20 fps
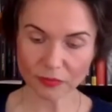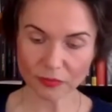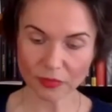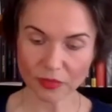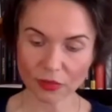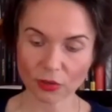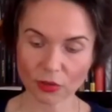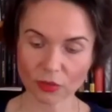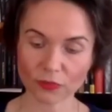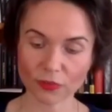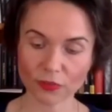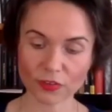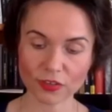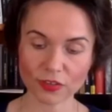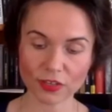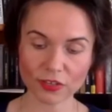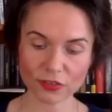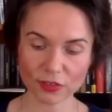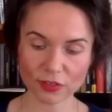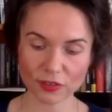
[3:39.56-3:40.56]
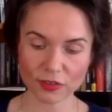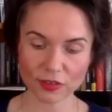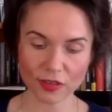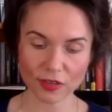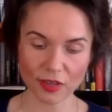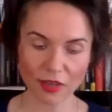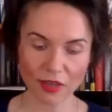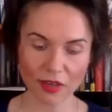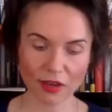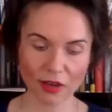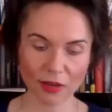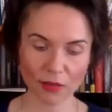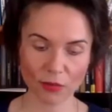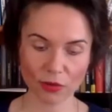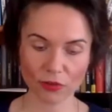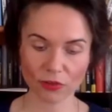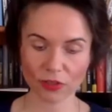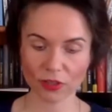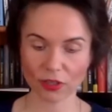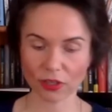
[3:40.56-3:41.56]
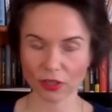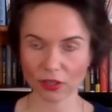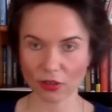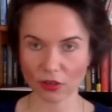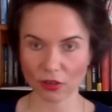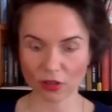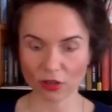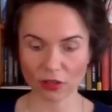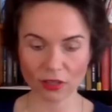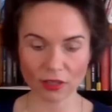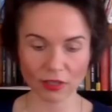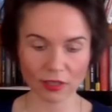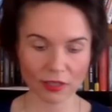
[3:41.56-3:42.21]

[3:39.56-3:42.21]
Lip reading: Conversations among the Creole,